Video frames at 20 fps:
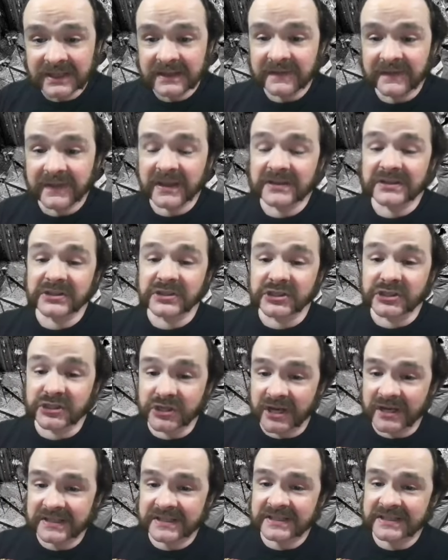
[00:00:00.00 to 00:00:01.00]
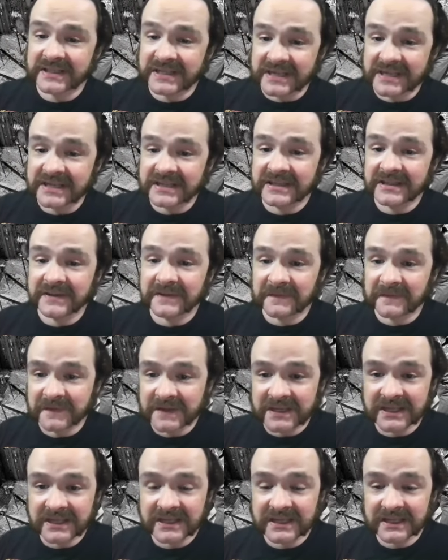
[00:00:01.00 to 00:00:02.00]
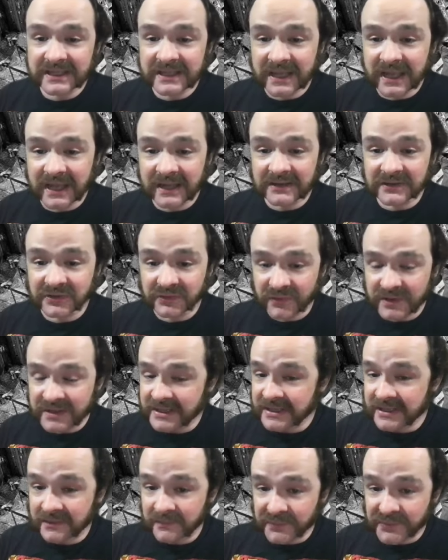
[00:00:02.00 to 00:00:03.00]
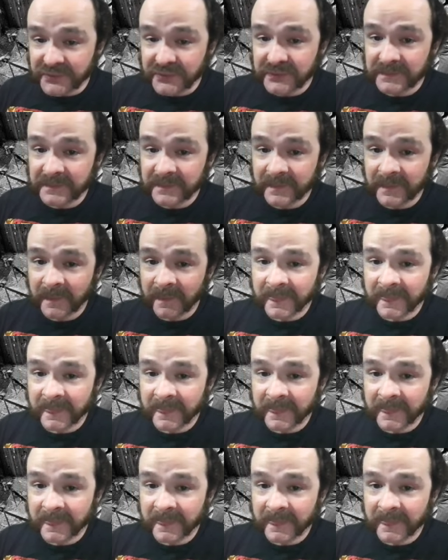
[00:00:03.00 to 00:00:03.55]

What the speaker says: than just in the feeding and drinking room,